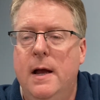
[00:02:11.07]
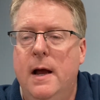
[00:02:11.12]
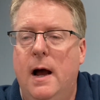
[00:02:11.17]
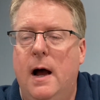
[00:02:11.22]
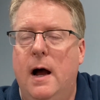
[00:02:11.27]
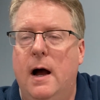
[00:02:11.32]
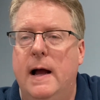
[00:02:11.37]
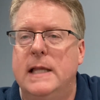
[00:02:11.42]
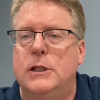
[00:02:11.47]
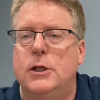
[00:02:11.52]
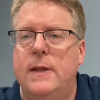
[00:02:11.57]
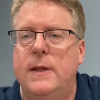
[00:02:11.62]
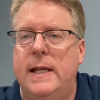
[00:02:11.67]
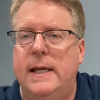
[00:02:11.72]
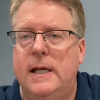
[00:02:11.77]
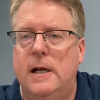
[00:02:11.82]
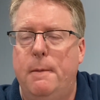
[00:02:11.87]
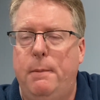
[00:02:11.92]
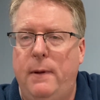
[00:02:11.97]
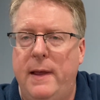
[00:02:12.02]
Uh, and so they
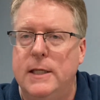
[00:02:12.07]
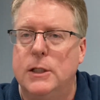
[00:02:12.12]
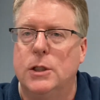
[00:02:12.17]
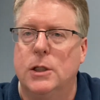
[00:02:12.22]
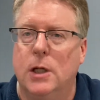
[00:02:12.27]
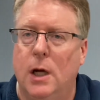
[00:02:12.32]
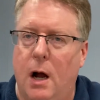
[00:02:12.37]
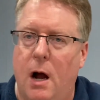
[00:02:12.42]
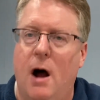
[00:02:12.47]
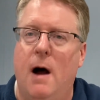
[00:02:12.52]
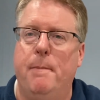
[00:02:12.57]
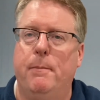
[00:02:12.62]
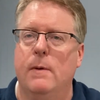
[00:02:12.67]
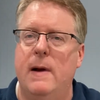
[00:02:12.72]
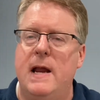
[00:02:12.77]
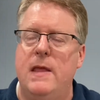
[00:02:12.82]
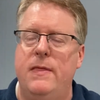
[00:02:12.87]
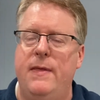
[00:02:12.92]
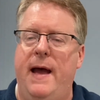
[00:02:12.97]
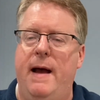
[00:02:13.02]
need a place to
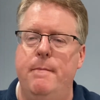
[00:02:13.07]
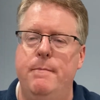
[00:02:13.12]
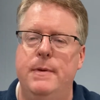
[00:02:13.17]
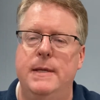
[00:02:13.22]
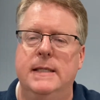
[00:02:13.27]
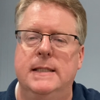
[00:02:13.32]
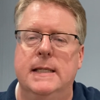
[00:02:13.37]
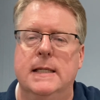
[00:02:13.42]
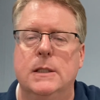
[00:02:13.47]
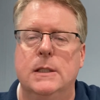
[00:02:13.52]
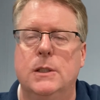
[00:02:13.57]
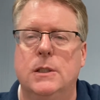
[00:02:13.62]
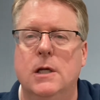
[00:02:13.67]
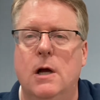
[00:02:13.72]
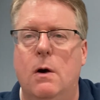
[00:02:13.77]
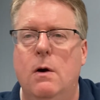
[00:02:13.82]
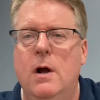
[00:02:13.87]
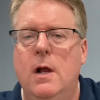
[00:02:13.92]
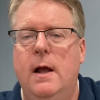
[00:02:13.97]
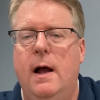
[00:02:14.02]
operate that business.
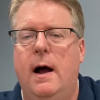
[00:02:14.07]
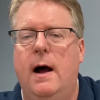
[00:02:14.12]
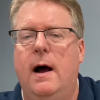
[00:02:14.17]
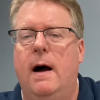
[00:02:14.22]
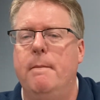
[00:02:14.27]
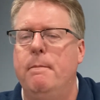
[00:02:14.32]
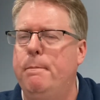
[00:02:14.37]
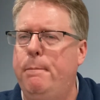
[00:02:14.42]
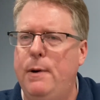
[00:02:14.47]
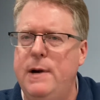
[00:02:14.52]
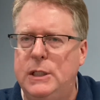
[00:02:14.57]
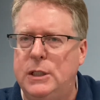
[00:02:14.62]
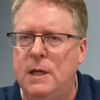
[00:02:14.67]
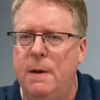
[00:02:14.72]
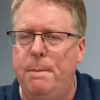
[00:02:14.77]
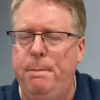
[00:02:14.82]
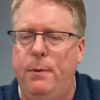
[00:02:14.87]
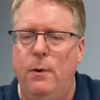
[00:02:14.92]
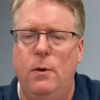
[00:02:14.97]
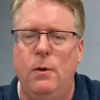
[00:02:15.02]
So uh, pretty
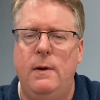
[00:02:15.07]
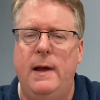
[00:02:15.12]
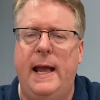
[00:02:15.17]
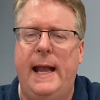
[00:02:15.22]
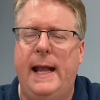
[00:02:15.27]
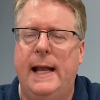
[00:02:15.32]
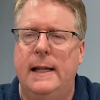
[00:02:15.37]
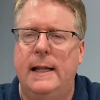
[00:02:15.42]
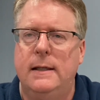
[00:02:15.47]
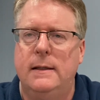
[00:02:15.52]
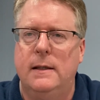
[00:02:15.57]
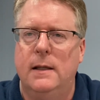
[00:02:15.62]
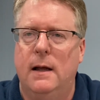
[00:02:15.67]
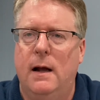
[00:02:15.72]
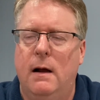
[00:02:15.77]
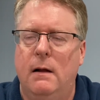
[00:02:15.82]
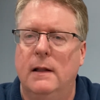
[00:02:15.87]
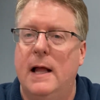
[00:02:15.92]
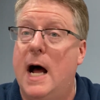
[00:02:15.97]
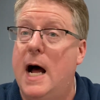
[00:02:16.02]
simple, and uh,
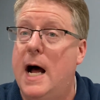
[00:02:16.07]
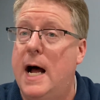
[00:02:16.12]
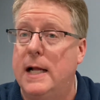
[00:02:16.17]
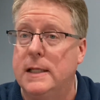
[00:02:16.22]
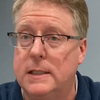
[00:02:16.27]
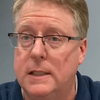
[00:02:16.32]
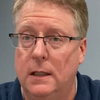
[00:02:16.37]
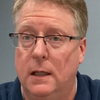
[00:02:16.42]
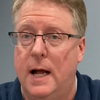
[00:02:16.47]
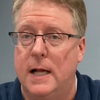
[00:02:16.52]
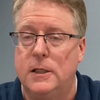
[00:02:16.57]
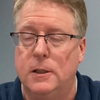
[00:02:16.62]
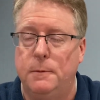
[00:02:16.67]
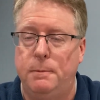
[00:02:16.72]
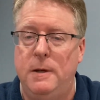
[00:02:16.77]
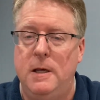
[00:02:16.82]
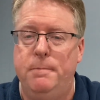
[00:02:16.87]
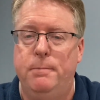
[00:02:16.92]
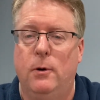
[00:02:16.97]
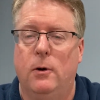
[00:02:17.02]
lots and lots of
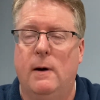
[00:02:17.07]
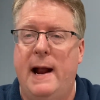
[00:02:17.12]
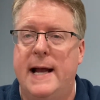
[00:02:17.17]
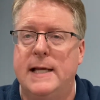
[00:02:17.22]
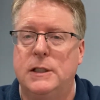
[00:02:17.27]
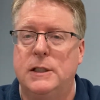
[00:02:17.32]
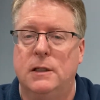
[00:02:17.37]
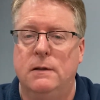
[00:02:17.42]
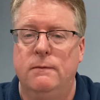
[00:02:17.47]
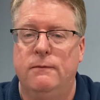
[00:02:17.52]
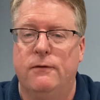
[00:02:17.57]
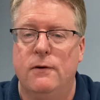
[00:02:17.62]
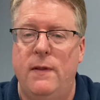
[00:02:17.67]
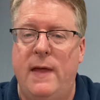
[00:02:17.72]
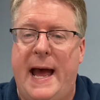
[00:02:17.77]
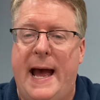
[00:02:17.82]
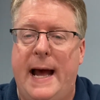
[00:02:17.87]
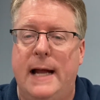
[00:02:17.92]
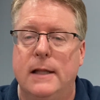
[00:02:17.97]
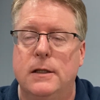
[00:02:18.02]
people are asking for
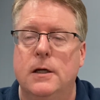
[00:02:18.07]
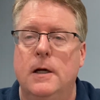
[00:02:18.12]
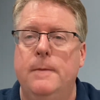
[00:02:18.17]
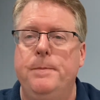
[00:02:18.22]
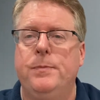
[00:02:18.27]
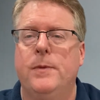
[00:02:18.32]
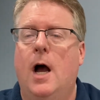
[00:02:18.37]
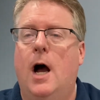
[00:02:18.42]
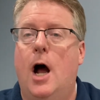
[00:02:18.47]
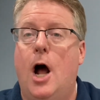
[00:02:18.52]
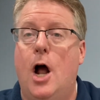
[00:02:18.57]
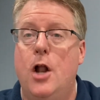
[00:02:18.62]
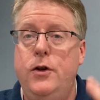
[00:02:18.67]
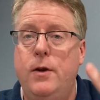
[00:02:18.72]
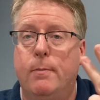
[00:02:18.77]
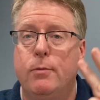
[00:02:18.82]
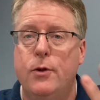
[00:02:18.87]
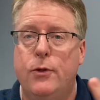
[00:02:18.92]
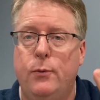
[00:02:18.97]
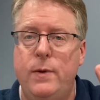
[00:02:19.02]
that. Uh,
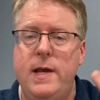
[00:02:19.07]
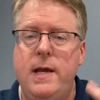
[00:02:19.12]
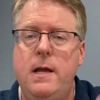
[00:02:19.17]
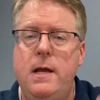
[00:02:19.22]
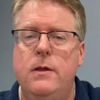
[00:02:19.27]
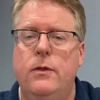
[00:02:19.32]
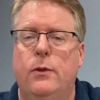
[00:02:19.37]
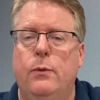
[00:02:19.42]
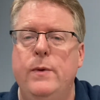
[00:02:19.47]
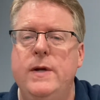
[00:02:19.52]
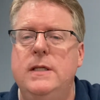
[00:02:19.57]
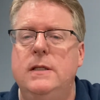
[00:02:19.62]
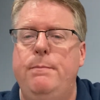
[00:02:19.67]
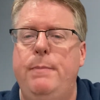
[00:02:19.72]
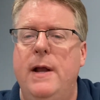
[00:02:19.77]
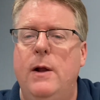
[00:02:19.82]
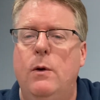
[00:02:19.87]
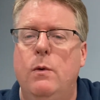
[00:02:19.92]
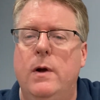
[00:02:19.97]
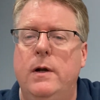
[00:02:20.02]
number three, three's a
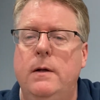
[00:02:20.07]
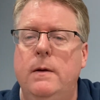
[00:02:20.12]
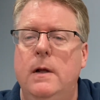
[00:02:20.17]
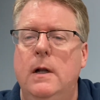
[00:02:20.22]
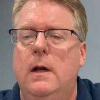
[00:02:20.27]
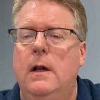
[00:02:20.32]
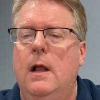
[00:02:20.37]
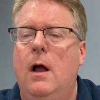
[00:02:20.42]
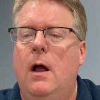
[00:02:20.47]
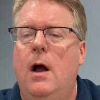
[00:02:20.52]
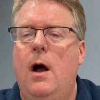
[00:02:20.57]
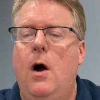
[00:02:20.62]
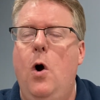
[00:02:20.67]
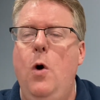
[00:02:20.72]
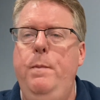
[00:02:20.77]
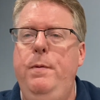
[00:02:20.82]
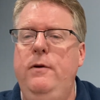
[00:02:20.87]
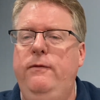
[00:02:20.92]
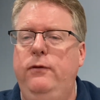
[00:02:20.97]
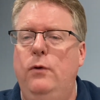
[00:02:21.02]
big one.
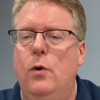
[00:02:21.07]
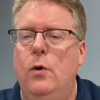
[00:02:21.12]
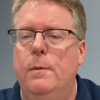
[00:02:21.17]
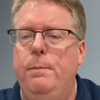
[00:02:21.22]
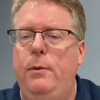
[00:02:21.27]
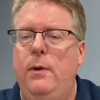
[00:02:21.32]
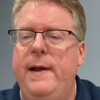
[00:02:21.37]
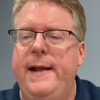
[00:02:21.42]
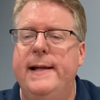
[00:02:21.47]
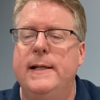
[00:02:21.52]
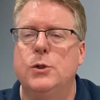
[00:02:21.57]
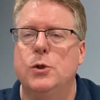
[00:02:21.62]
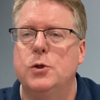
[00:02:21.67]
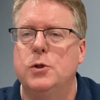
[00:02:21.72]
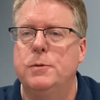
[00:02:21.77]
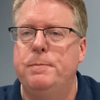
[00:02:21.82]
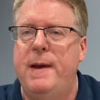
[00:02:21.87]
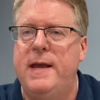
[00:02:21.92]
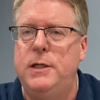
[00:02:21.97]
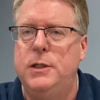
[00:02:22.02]
Open floor plans or
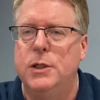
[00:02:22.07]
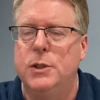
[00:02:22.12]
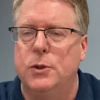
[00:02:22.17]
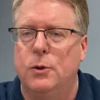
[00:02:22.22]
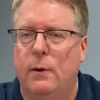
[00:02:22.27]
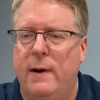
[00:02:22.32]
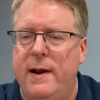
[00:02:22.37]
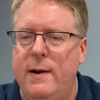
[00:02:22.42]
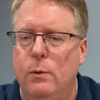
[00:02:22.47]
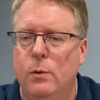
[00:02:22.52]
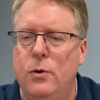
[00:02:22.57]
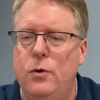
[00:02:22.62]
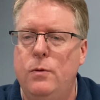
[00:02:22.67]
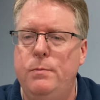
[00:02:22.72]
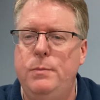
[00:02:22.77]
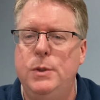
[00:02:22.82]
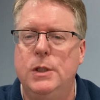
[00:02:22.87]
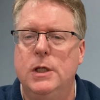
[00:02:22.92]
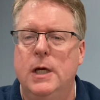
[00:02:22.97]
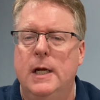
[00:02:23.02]
spacious great
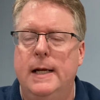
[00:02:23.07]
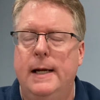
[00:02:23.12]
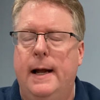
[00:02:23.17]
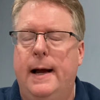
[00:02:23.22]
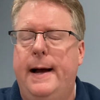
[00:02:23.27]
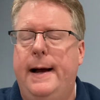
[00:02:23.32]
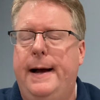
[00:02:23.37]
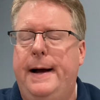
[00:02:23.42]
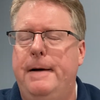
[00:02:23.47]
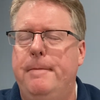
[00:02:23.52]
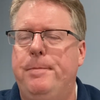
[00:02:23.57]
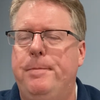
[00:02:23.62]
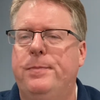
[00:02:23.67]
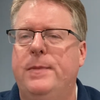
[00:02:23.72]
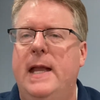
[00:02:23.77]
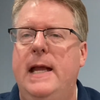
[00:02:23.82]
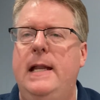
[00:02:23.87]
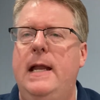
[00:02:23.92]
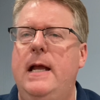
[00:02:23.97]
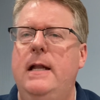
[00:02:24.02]
rooms. Um,
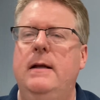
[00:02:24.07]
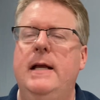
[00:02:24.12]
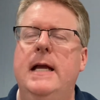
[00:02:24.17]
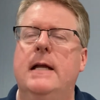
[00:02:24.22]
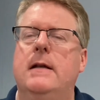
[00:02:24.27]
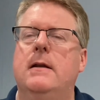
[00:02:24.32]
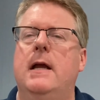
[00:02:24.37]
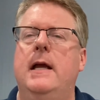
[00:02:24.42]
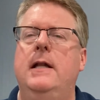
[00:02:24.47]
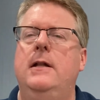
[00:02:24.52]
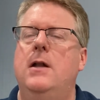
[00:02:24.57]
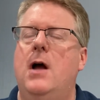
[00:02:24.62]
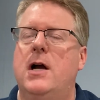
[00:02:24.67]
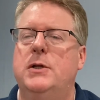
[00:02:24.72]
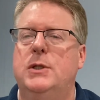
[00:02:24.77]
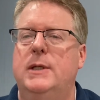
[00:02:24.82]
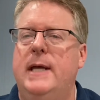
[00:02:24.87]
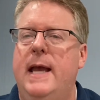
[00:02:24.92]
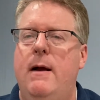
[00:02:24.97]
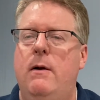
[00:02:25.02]
and, and again, in
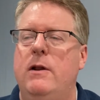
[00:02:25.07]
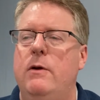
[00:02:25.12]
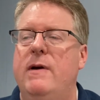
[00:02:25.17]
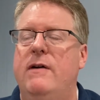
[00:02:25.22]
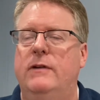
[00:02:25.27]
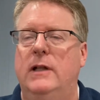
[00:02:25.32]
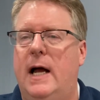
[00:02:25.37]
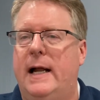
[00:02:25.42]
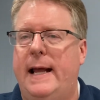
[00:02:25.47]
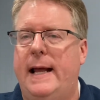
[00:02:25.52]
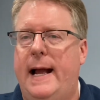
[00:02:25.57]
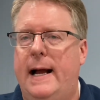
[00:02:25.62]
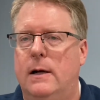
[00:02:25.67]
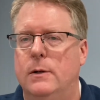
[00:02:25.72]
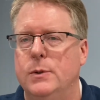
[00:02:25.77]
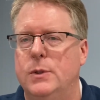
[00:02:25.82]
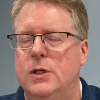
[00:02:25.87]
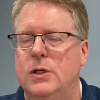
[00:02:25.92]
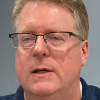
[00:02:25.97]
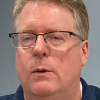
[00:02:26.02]
Knox County, we have a lot of
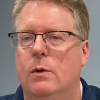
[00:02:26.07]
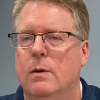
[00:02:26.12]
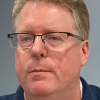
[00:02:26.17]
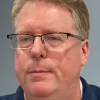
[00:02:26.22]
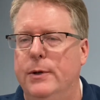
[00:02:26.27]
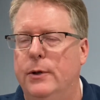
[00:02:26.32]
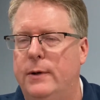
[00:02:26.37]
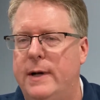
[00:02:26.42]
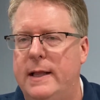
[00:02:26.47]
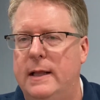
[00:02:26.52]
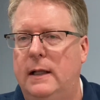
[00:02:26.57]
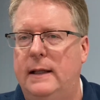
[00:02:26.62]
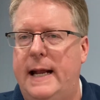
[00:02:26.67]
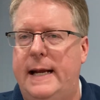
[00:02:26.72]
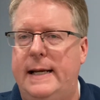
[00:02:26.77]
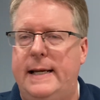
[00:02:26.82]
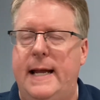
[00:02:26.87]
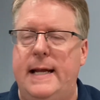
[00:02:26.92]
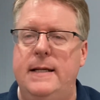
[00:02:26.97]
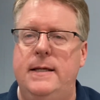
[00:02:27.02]
houses that were built in the
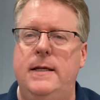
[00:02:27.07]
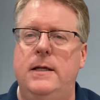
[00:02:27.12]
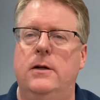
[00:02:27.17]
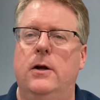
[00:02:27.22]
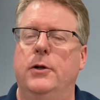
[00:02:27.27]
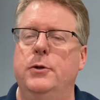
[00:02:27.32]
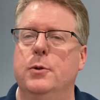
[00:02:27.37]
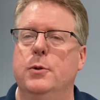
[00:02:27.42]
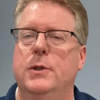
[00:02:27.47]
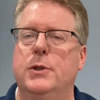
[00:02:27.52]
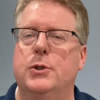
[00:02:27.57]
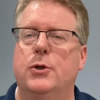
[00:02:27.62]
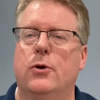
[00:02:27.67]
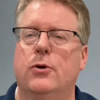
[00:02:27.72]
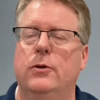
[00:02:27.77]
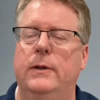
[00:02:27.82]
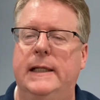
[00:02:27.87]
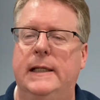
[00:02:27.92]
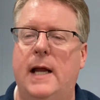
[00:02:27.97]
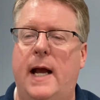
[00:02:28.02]
late eighteen hundreds to
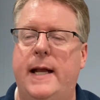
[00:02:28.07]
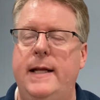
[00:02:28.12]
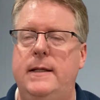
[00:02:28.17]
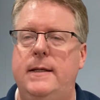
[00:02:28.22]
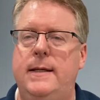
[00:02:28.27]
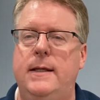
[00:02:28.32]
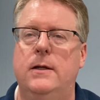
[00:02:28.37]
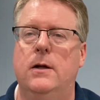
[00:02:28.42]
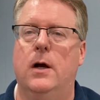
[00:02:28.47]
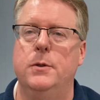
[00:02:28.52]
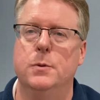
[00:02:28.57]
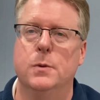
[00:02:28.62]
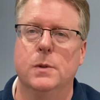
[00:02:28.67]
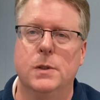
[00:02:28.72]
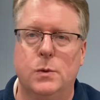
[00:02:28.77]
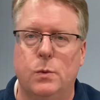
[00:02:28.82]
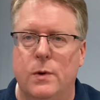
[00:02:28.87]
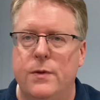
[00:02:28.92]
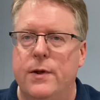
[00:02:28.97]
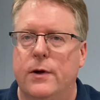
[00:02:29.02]
early nineteen
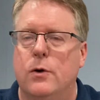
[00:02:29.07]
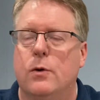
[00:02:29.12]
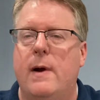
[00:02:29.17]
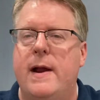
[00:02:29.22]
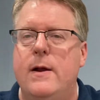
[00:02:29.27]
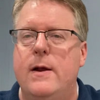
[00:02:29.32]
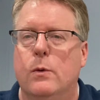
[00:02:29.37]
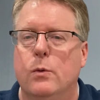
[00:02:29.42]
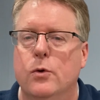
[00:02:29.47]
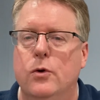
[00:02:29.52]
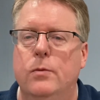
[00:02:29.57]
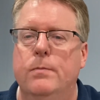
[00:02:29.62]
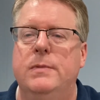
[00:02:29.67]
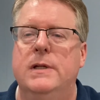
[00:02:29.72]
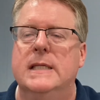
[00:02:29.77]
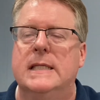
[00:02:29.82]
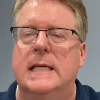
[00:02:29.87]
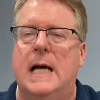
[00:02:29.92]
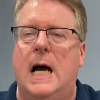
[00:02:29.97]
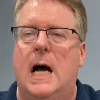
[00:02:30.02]
hundreds where the great room
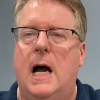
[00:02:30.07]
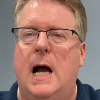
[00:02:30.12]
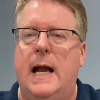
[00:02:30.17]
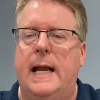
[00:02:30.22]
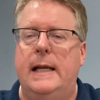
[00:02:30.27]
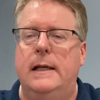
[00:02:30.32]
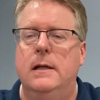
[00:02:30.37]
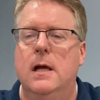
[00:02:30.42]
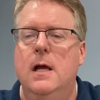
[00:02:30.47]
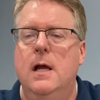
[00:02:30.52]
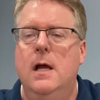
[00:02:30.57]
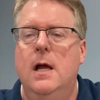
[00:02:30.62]
design